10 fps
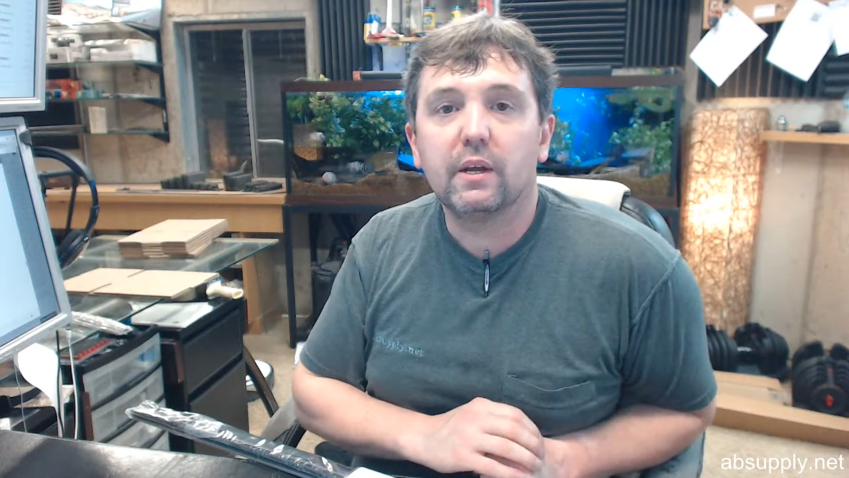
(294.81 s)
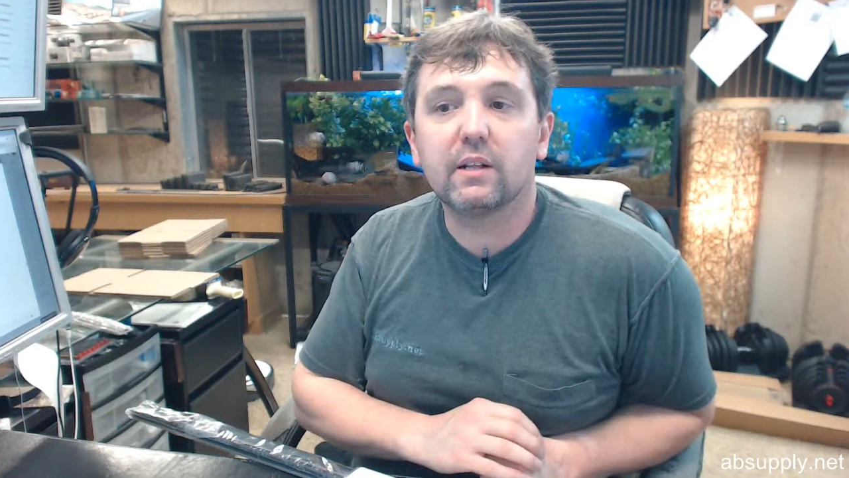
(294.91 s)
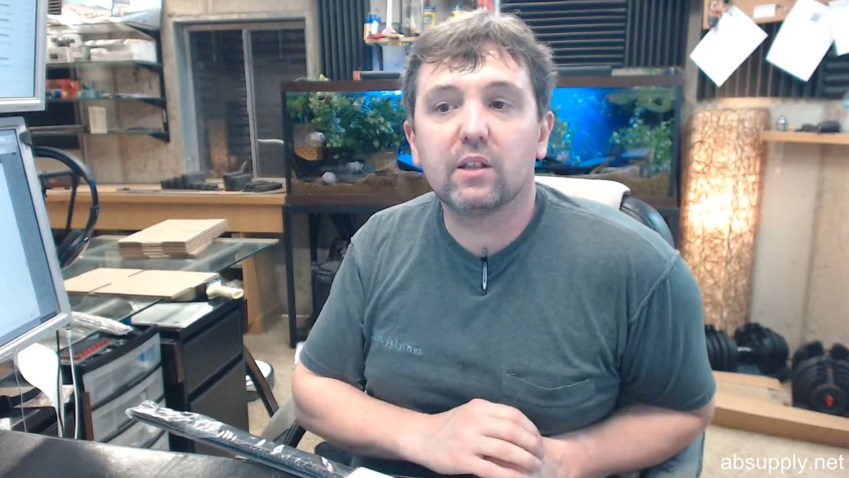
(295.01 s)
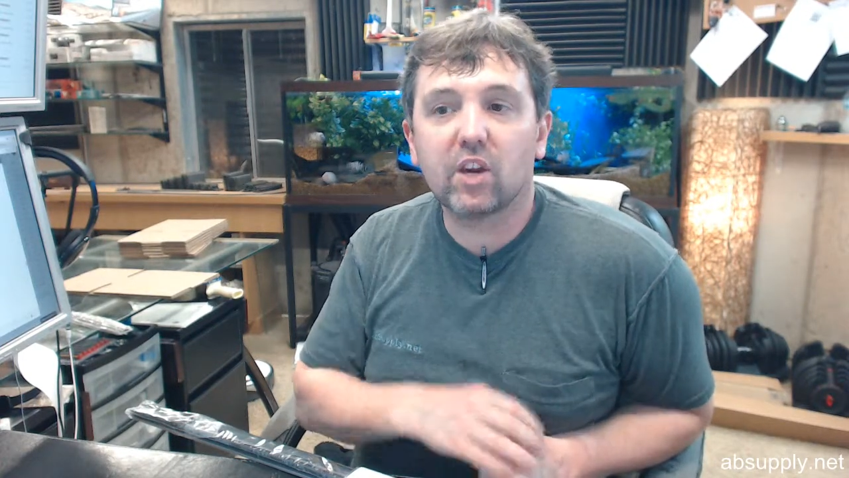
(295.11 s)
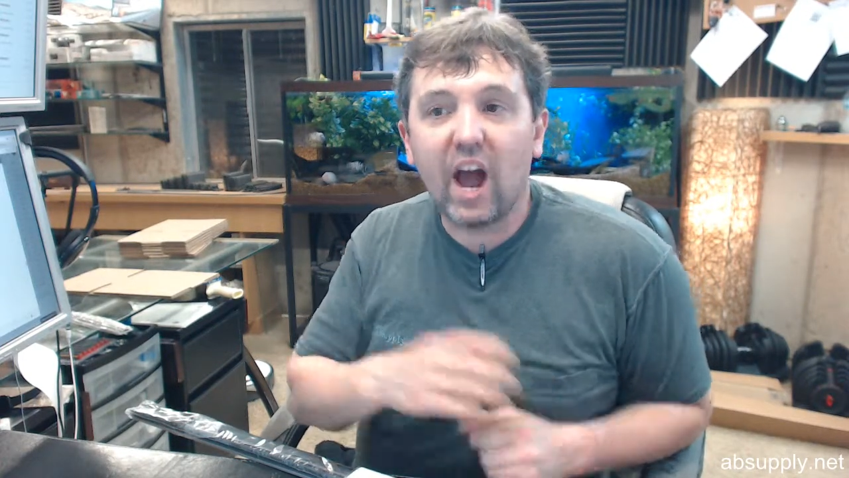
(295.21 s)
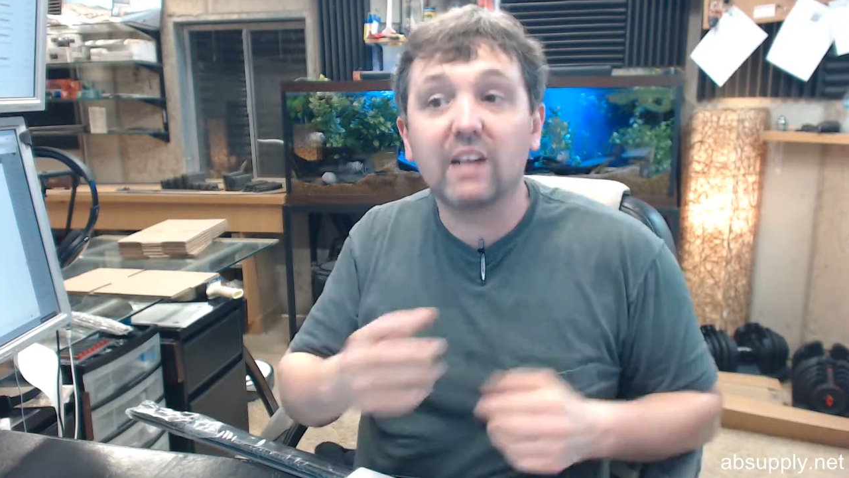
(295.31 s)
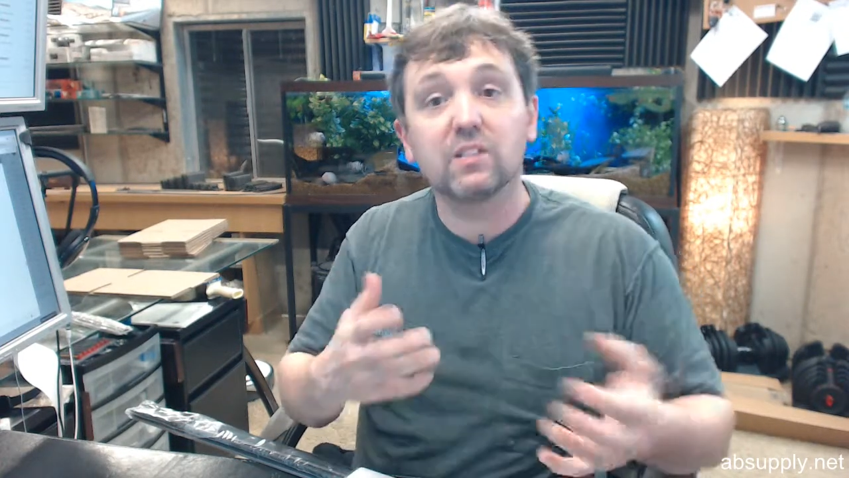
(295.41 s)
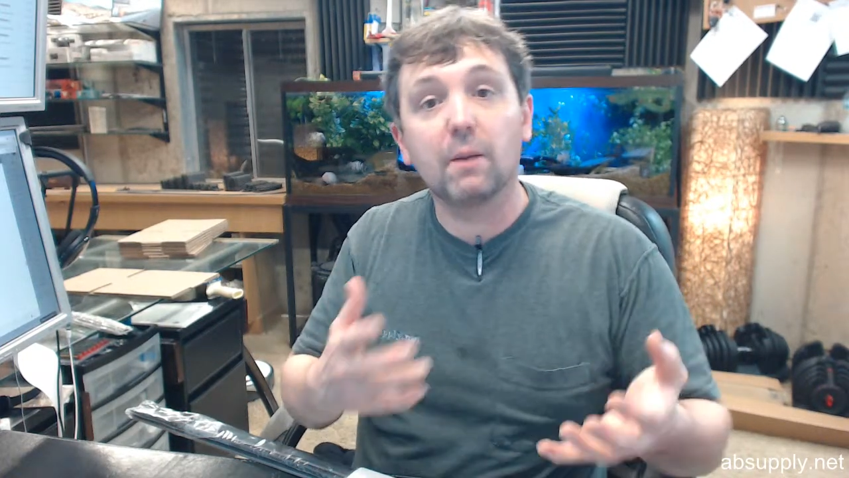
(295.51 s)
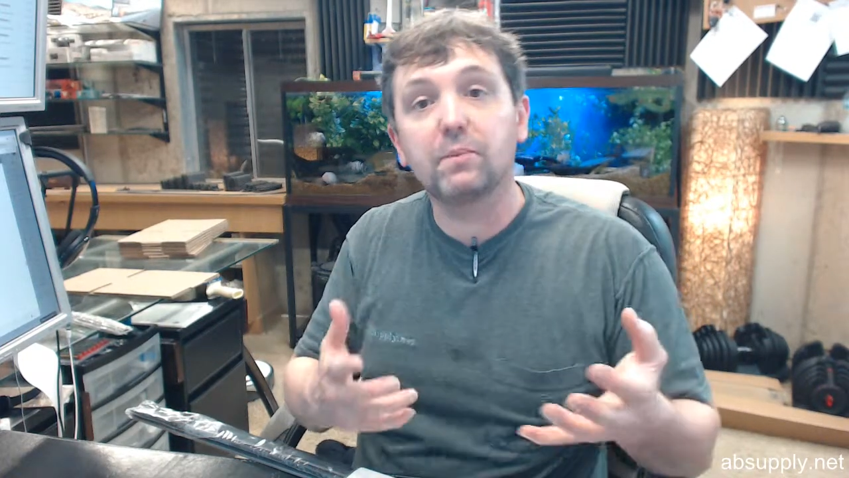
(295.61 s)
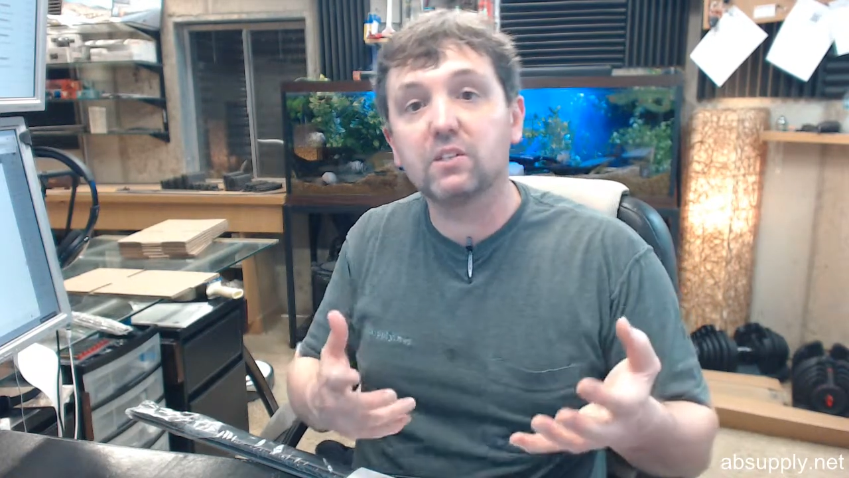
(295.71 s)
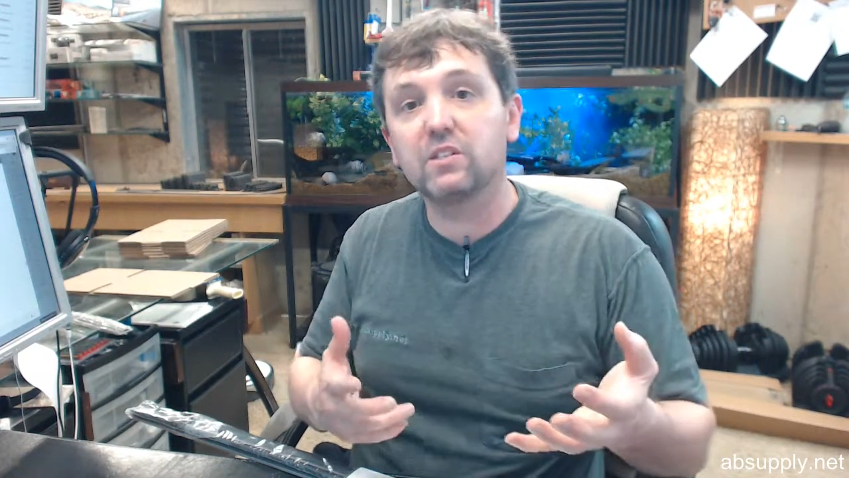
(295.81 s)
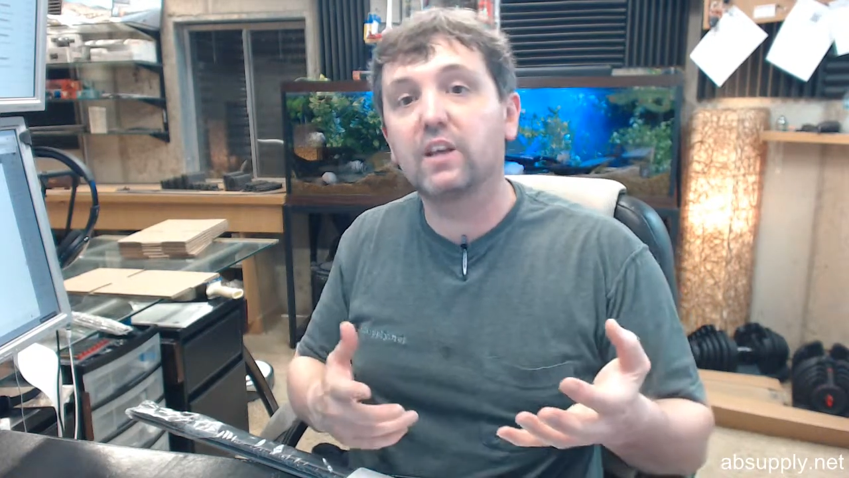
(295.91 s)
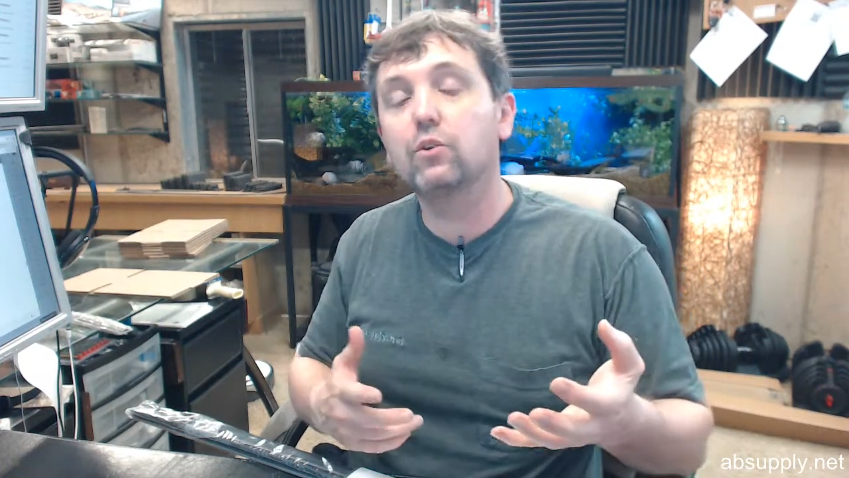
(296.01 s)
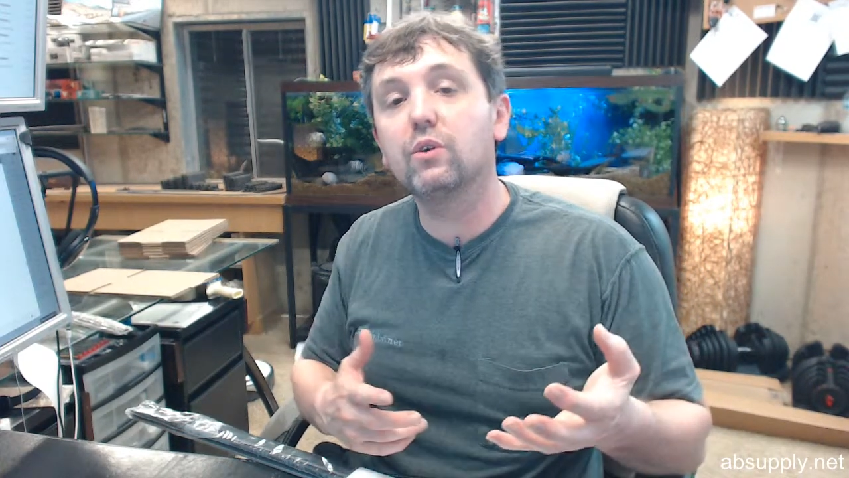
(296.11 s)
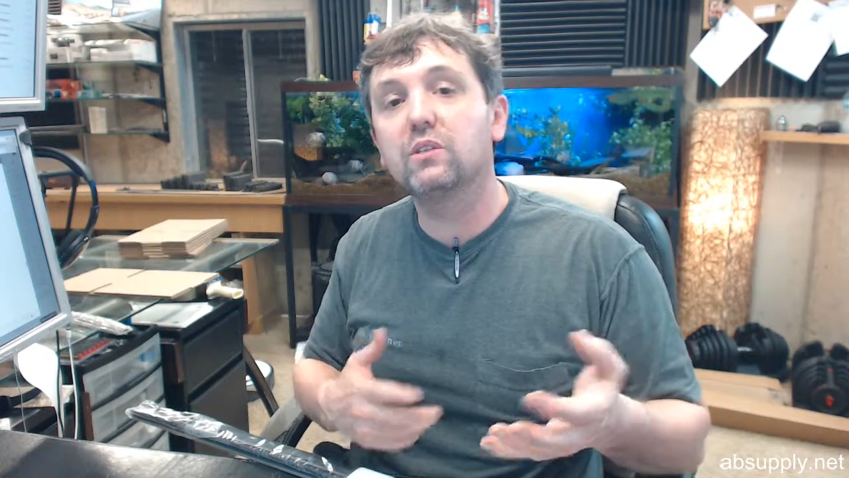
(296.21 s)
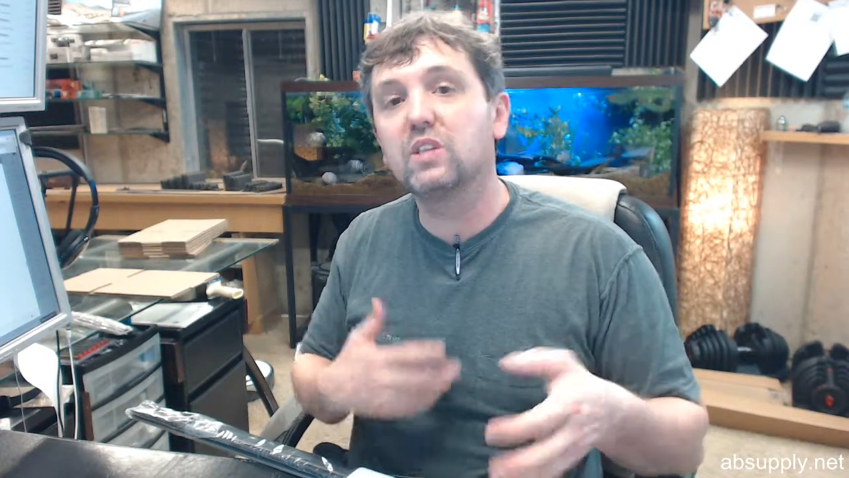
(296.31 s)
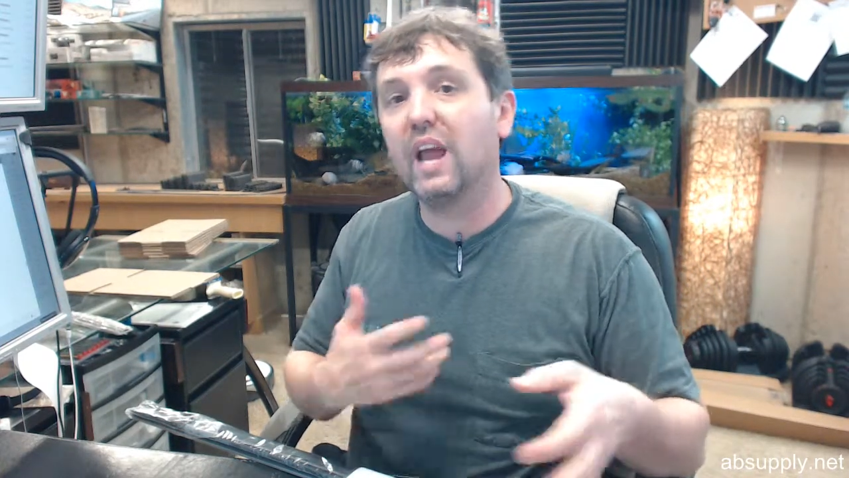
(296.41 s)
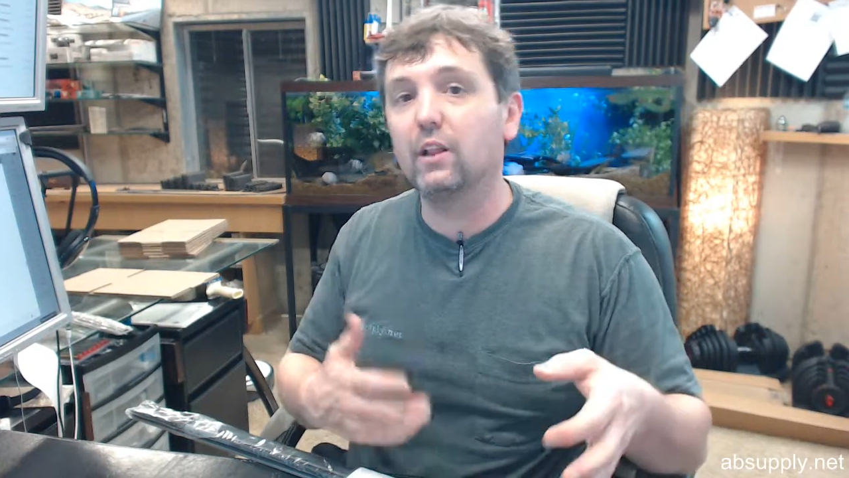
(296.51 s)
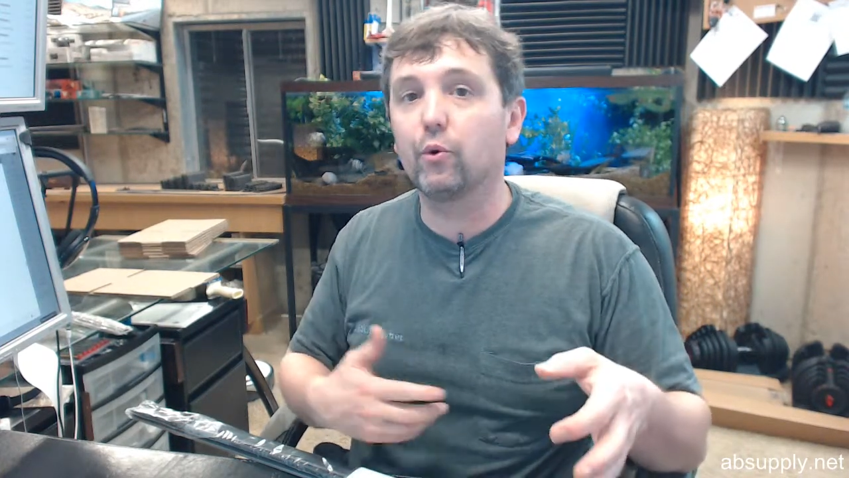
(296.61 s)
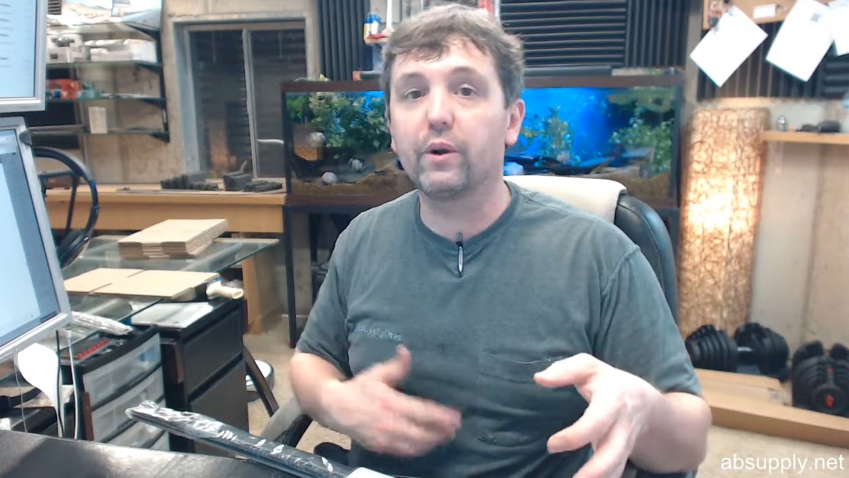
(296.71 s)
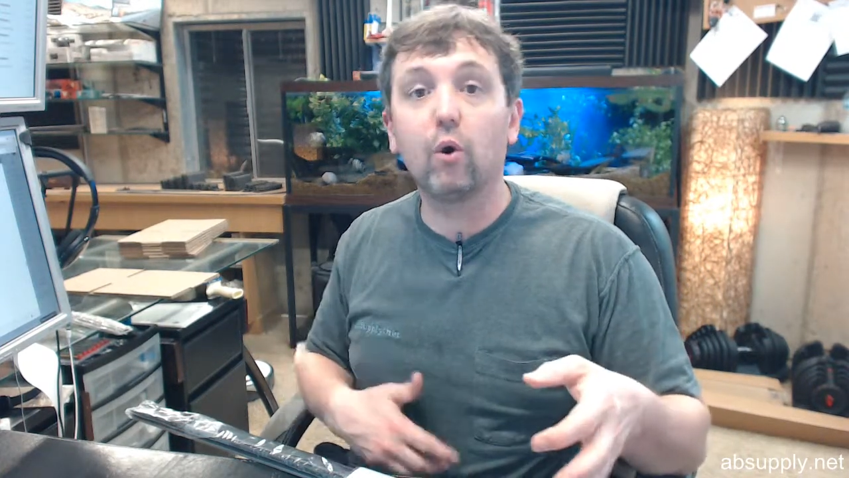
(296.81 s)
it, the concept is that you can tailor it